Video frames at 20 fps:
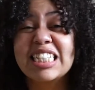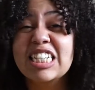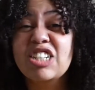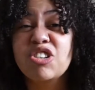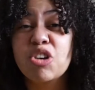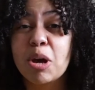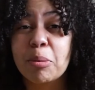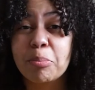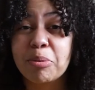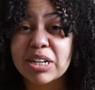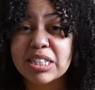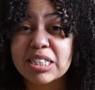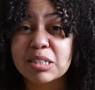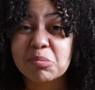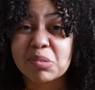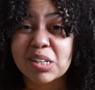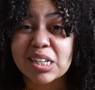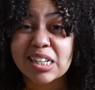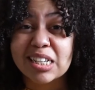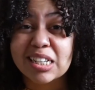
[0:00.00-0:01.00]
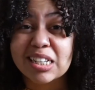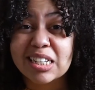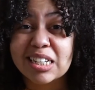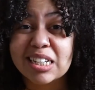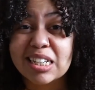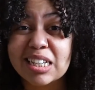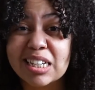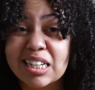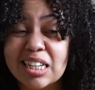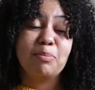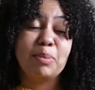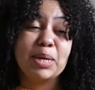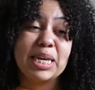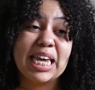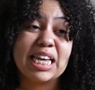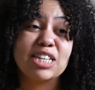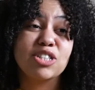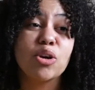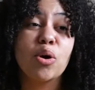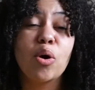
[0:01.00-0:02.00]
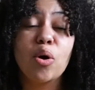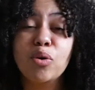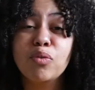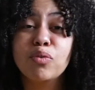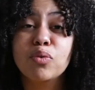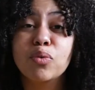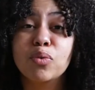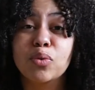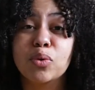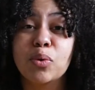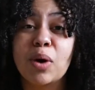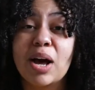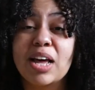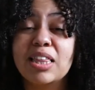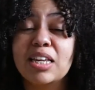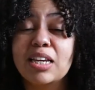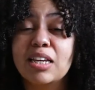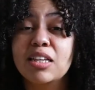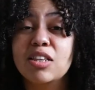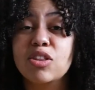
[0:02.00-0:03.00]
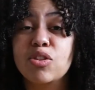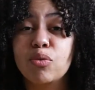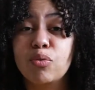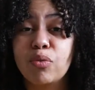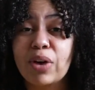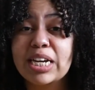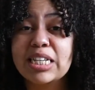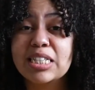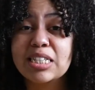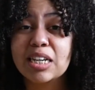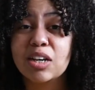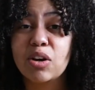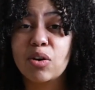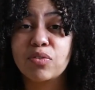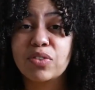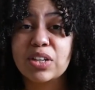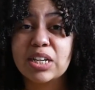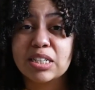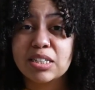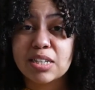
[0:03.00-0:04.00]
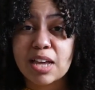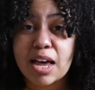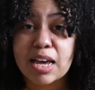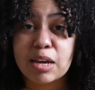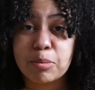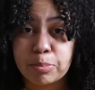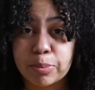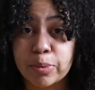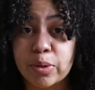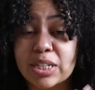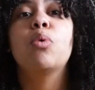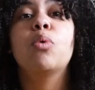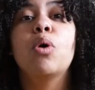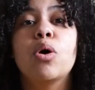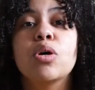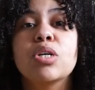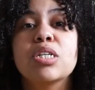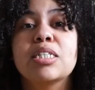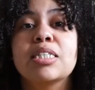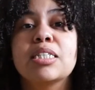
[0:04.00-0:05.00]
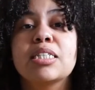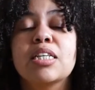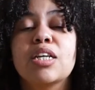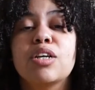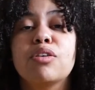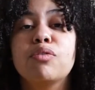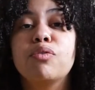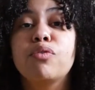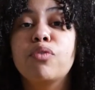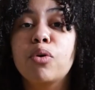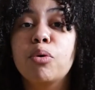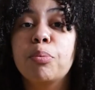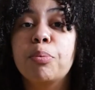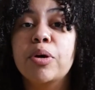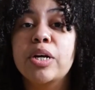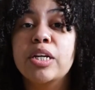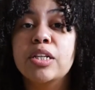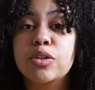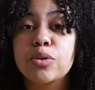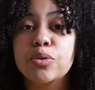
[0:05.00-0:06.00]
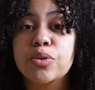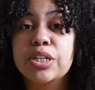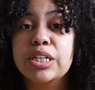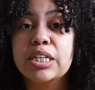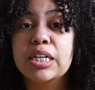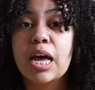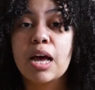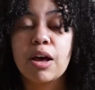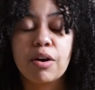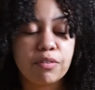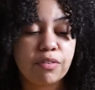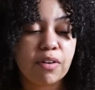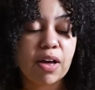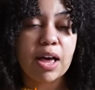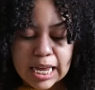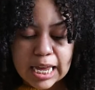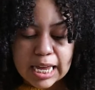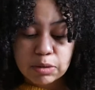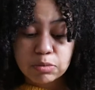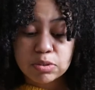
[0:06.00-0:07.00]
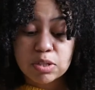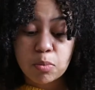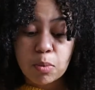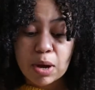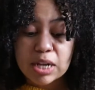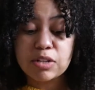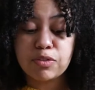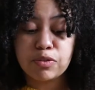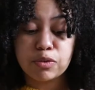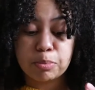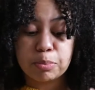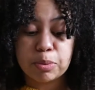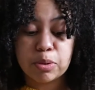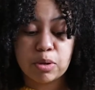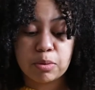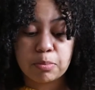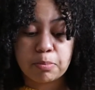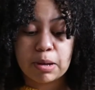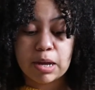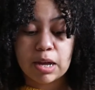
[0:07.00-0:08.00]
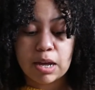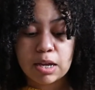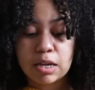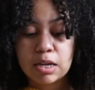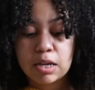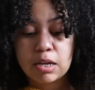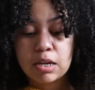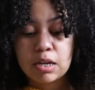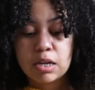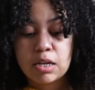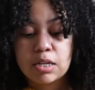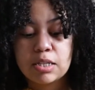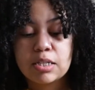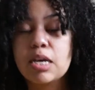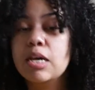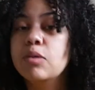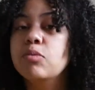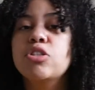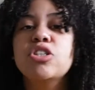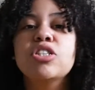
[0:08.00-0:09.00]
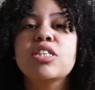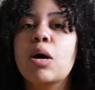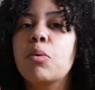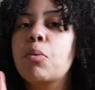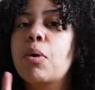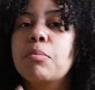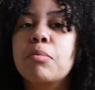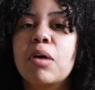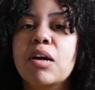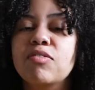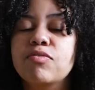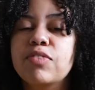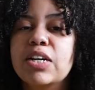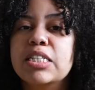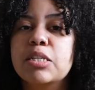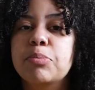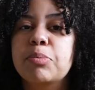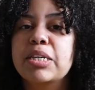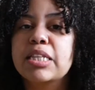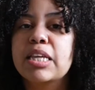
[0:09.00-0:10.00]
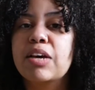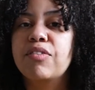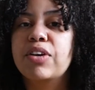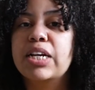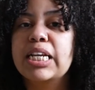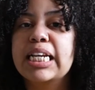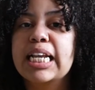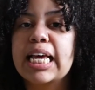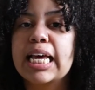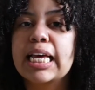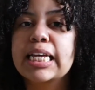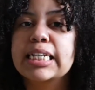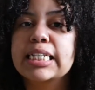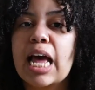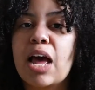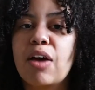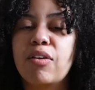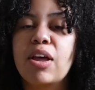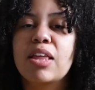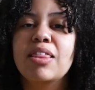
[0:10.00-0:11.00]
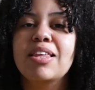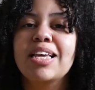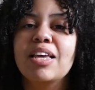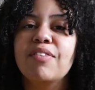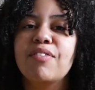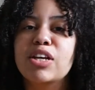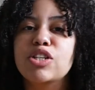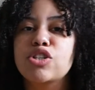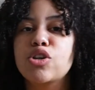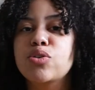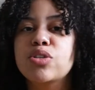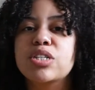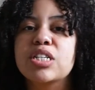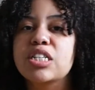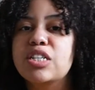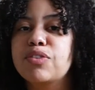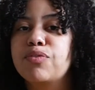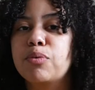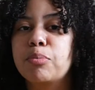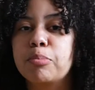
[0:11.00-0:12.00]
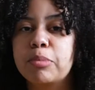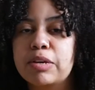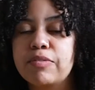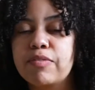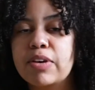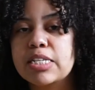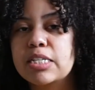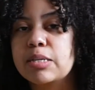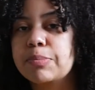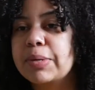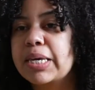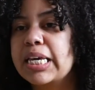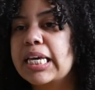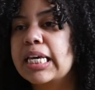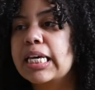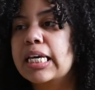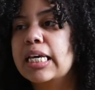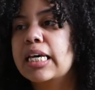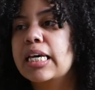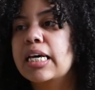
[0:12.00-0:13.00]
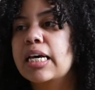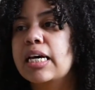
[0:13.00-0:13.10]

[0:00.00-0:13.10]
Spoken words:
did not impress me. But yeah, so overall, I think the rating of the entire book was 4.3 out of 5. It was a wonderful book, but it was just that one recipe that really let it down. I think if I'd chosen a different meat recipe,